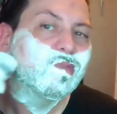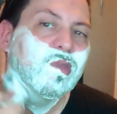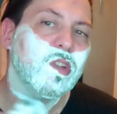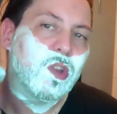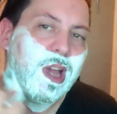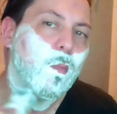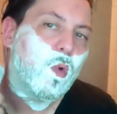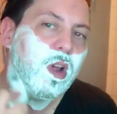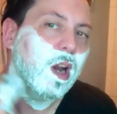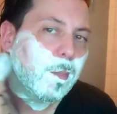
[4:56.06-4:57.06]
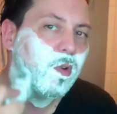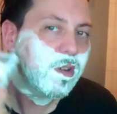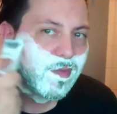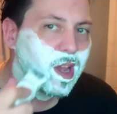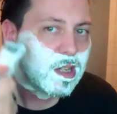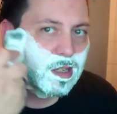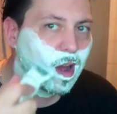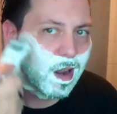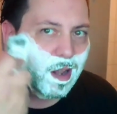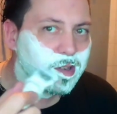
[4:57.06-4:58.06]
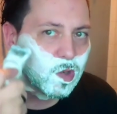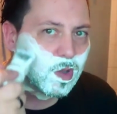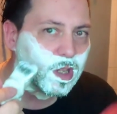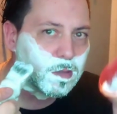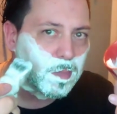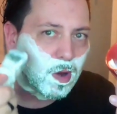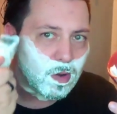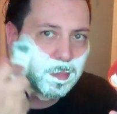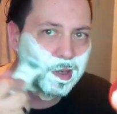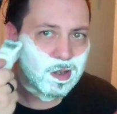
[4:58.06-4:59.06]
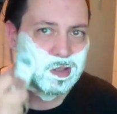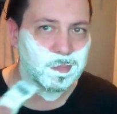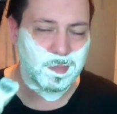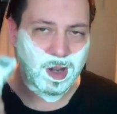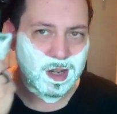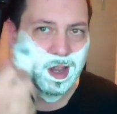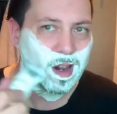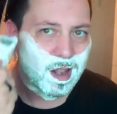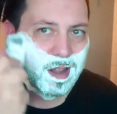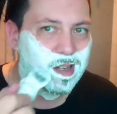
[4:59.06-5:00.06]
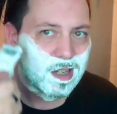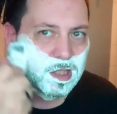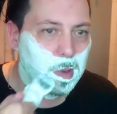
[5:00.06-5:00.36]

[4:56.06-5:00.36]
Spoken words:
You can work it up on your face. I like to do it in this bowl because my colour tends to be